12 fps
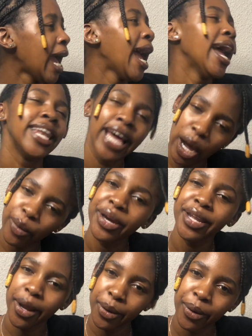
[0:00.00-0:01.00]
And how can
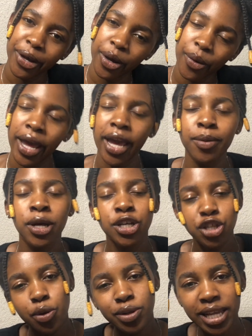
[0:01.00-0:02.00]
I do it? Okay,
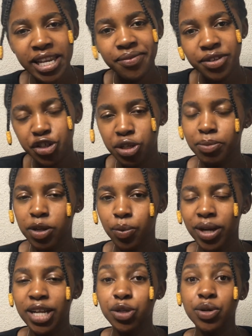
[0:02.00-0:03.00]
so with the leave-in treatment,
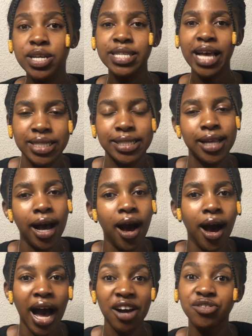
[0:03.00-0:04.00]
what I do is
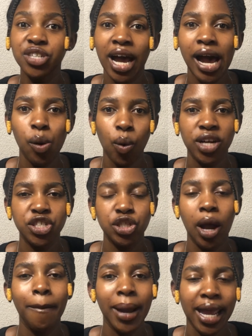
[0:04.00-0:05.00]
after I wash
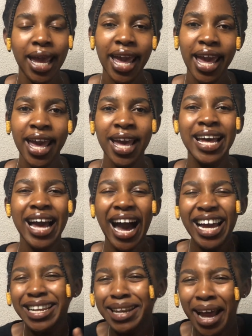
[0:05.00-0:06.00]
my hair,
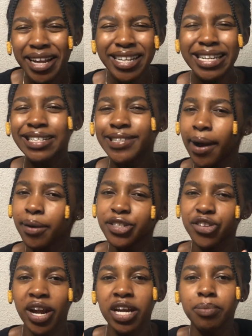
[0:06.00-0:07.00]
I lightly towel
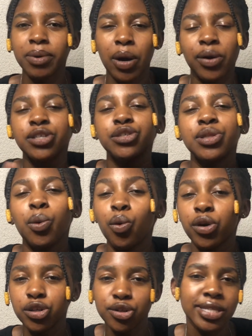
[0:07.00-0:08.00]
dry it, but I want the
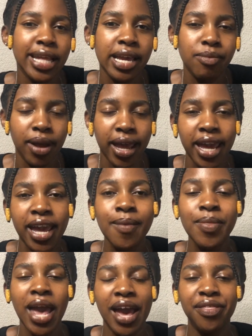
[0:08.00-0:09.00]
water to stay in my hair,
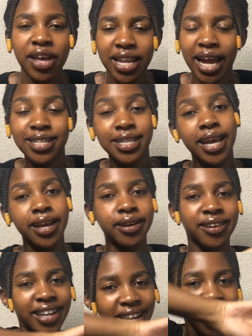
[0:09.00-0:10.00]
and then I take
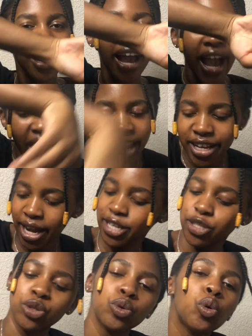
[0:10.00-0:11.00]
I
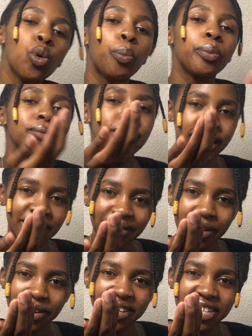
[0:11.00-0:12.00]
scoop the
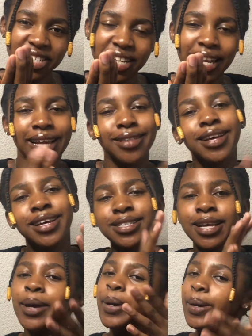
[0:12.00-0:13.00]
leave-in conditioner like this,
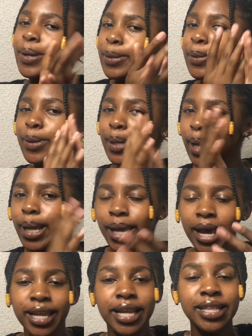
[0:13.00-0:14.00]
do it like
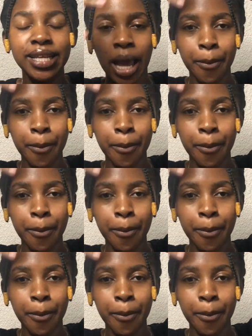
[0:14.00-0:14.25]
that, and then I